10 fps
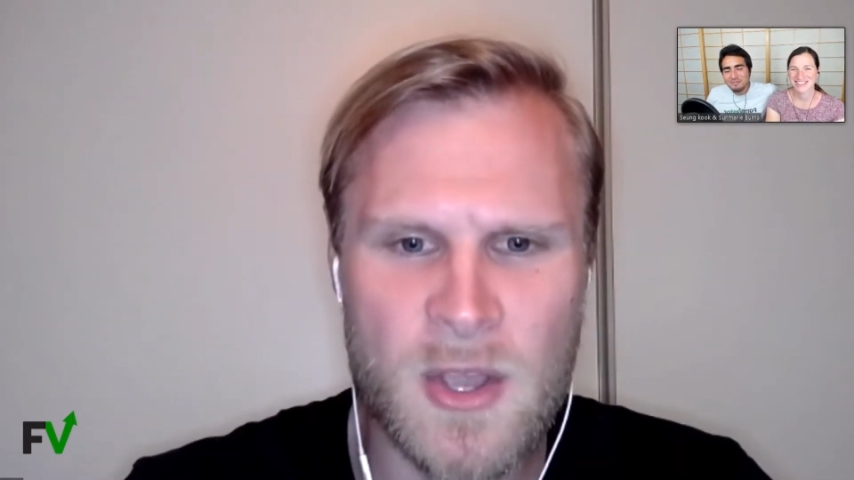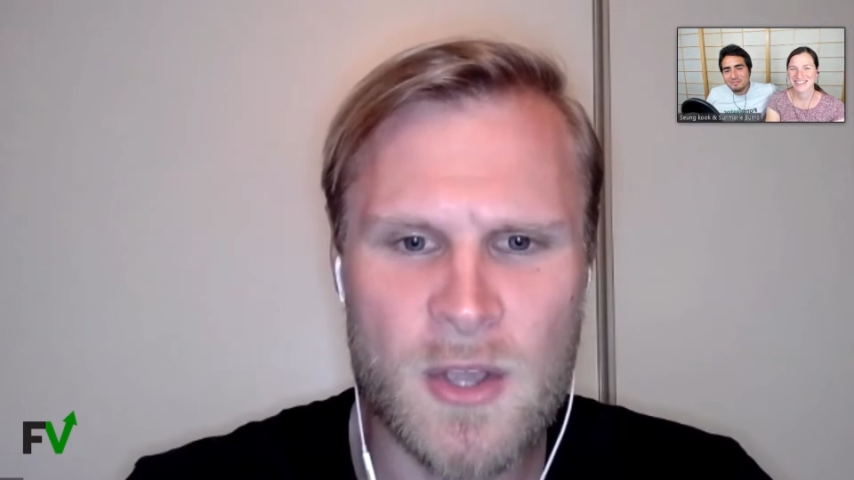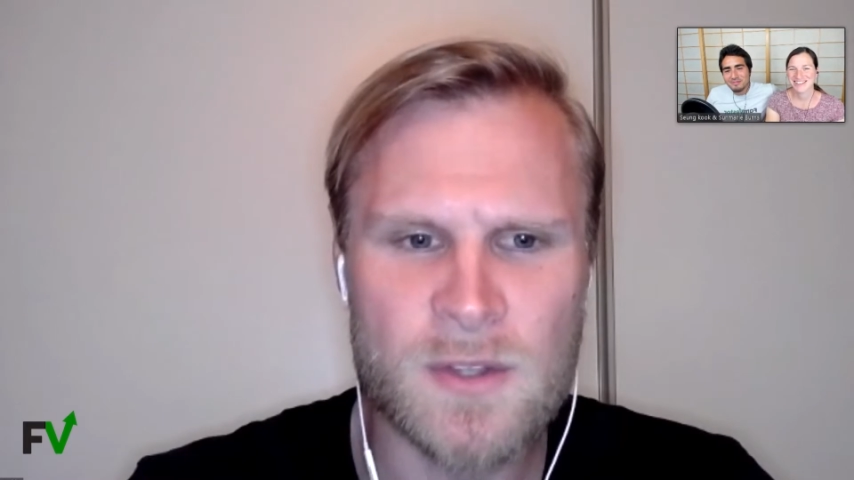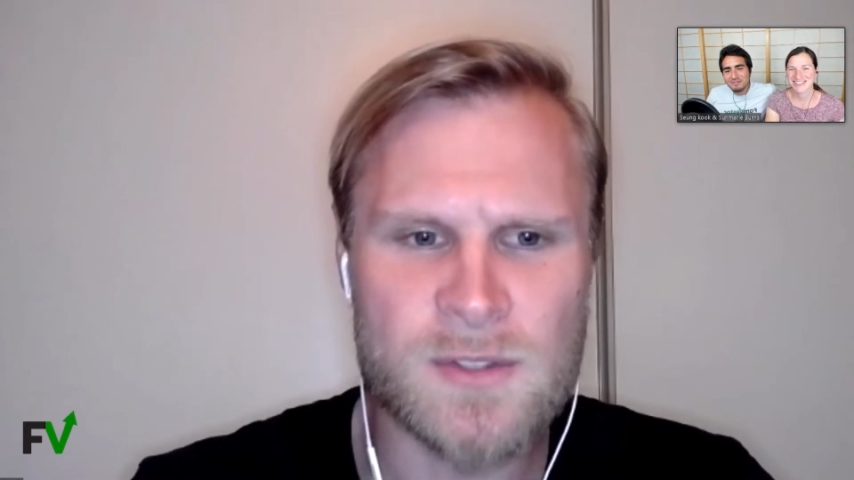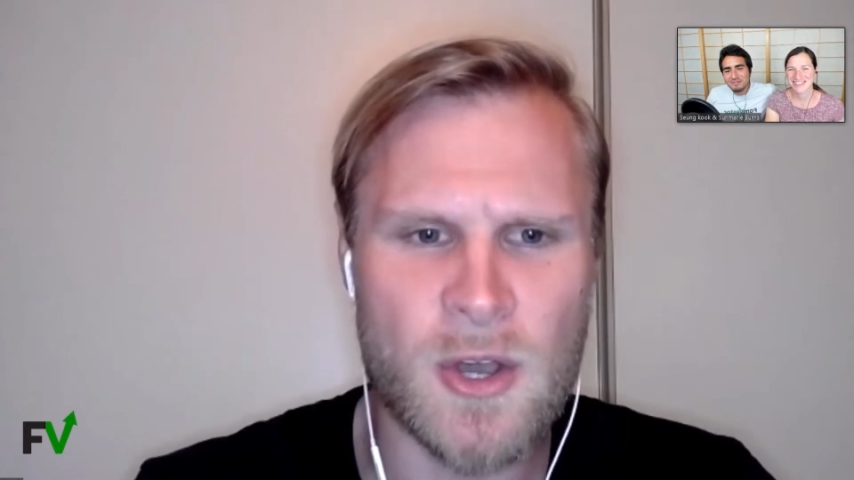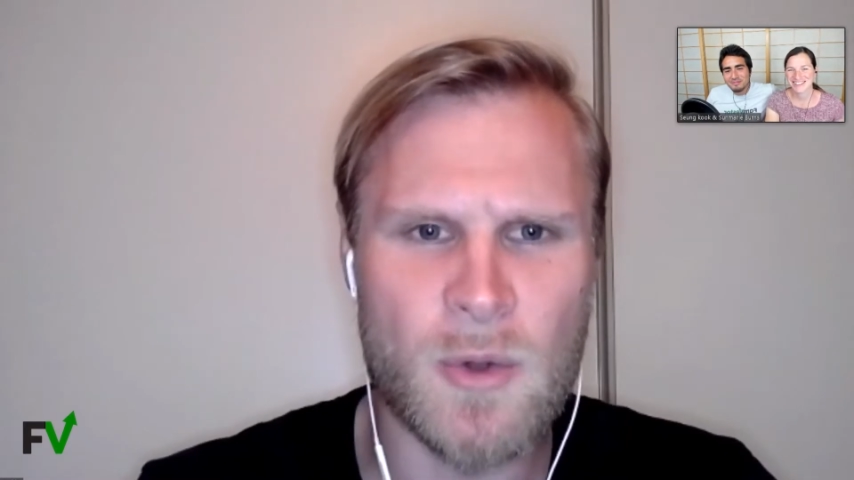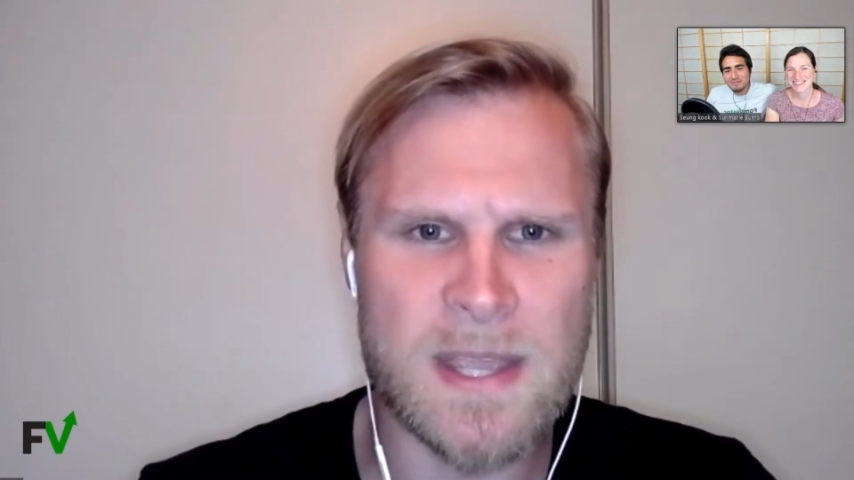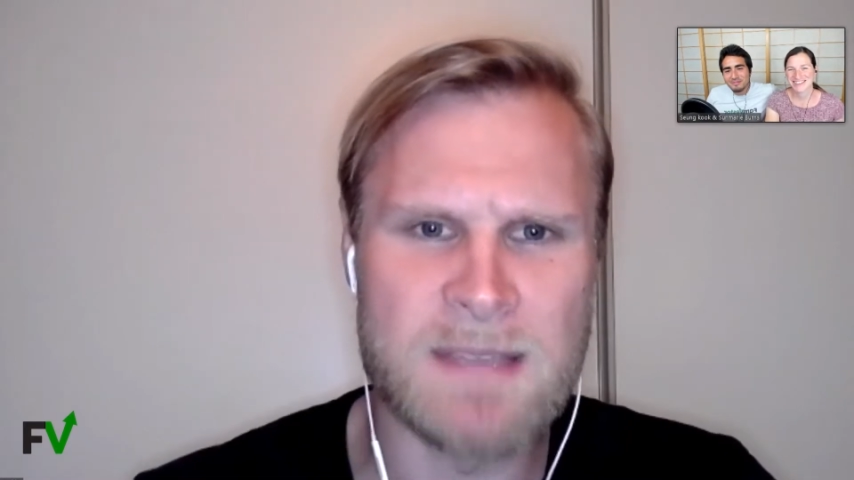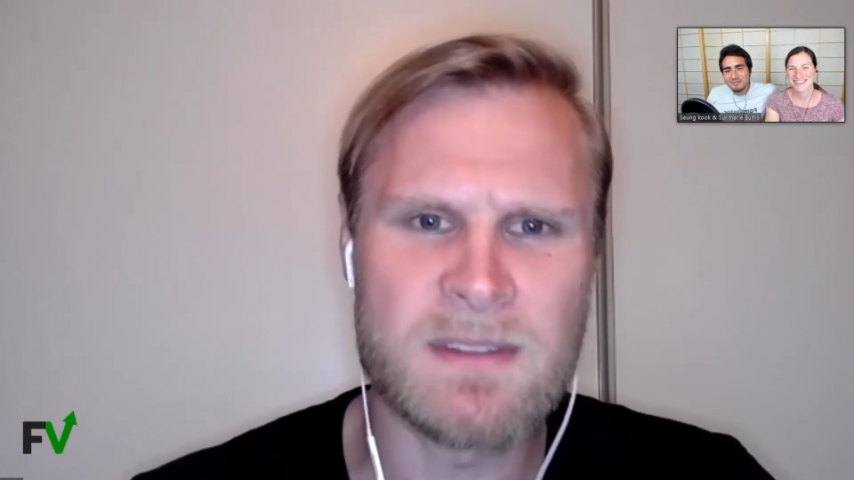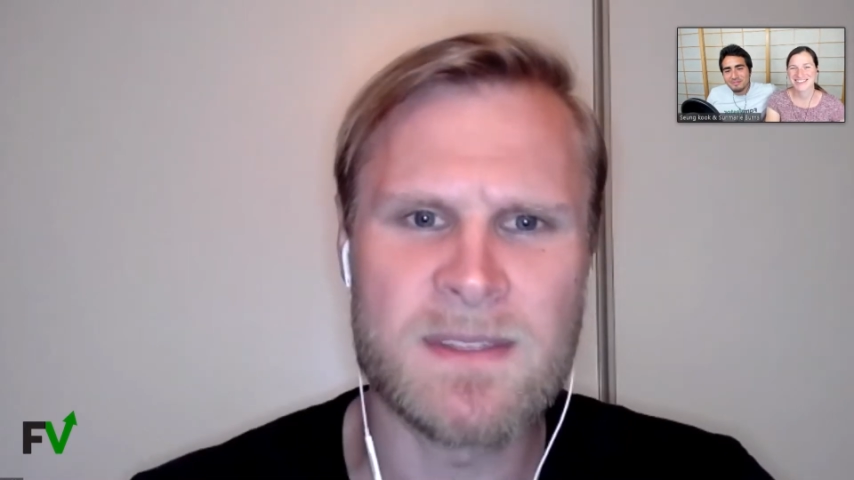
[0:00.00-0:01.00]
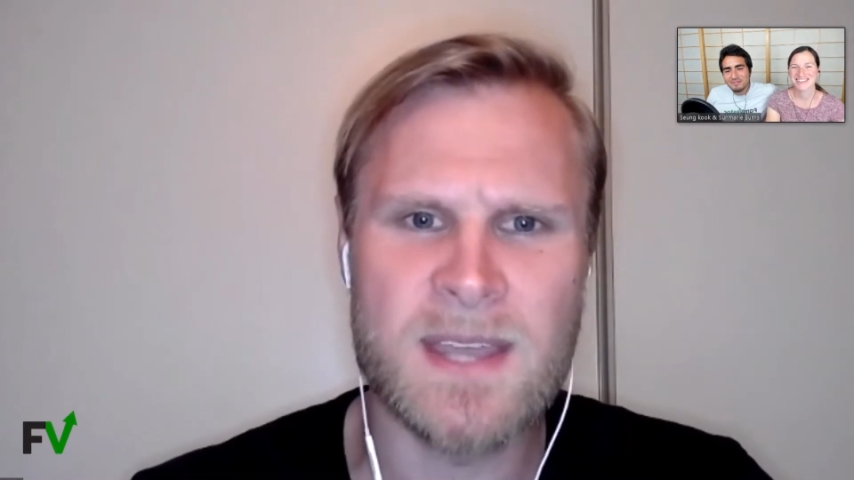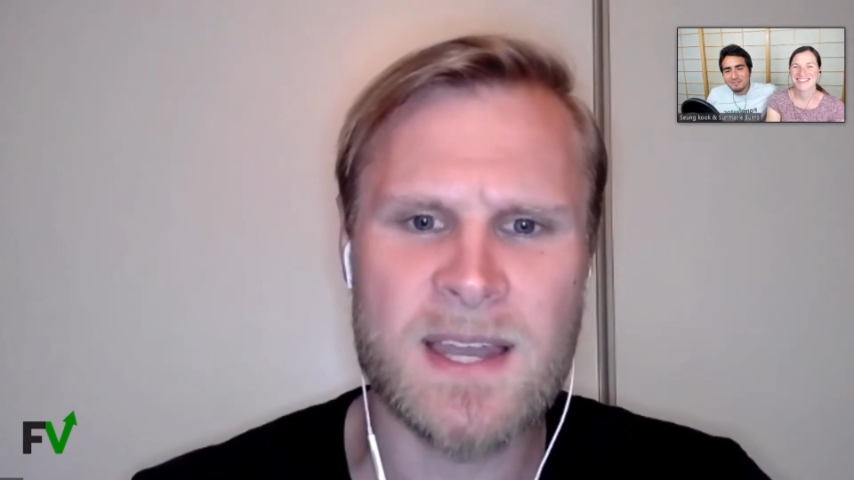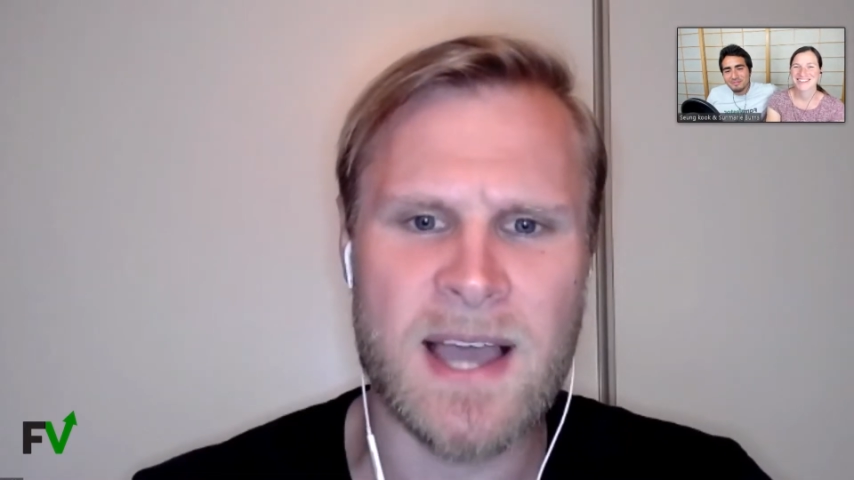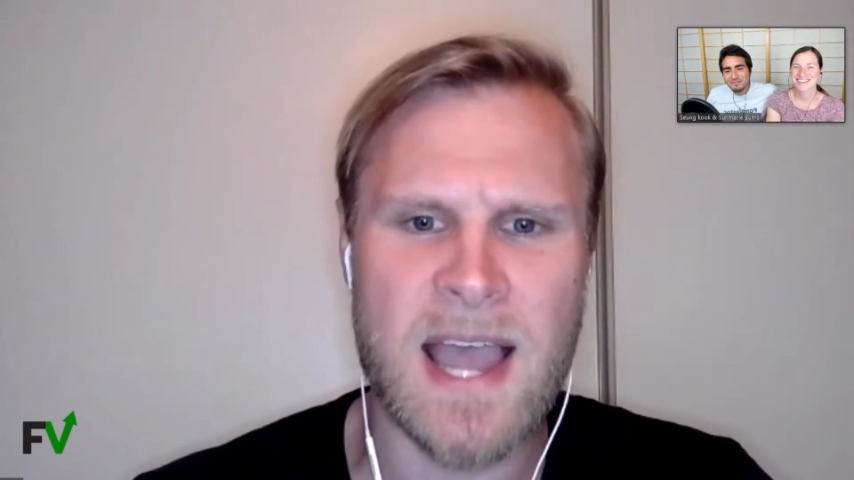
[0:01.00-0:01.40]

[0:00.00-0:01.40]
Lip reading: So even then, I